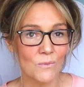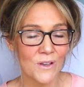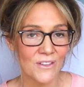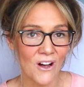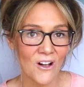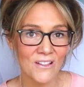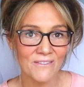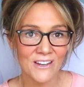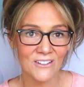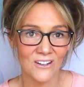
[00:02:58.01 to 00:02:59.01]
with all of
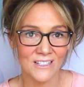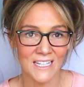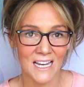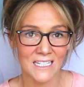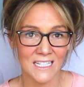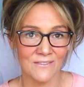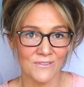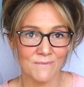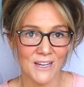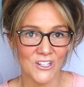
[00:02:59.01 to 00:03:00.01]
their contact
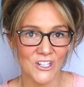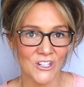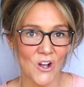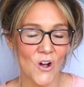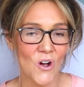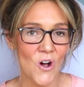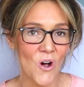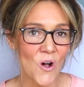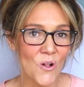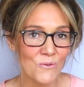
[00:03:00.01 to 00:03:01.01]
information
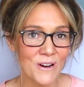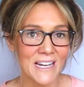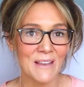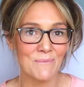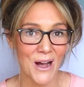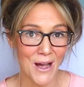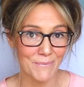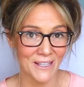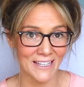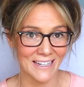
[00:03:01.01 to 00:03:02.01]
already
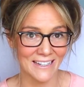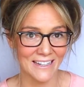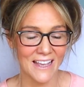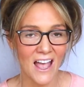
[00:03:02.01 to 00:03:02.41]
populated.